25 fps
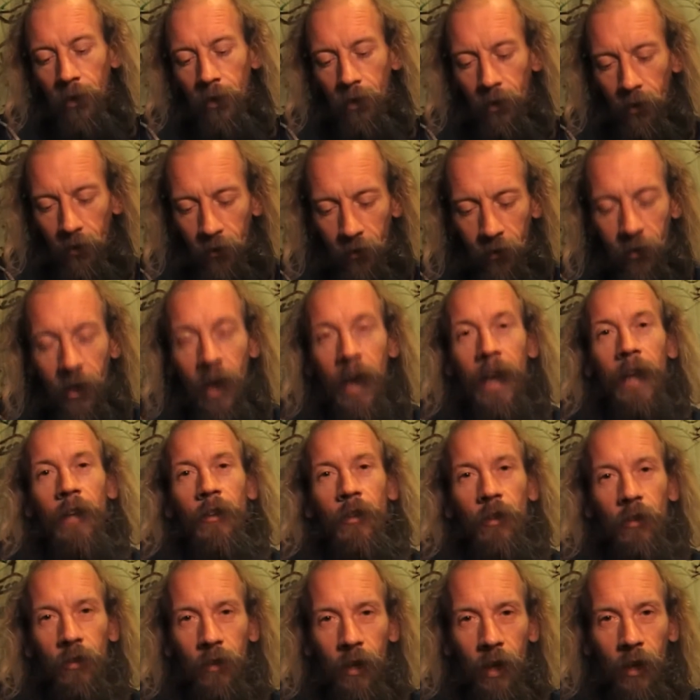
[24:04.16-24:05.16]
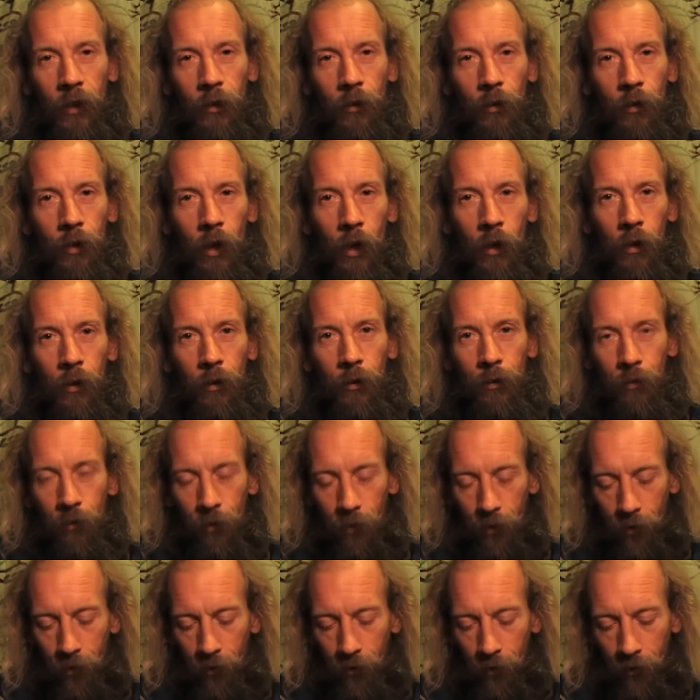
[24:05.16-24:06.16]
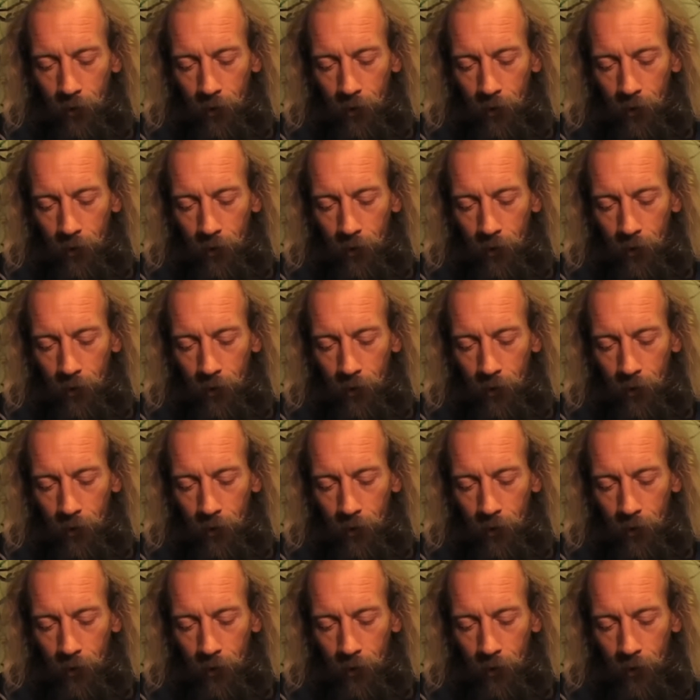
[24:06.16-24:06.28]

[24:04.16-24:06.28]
stages that you go through.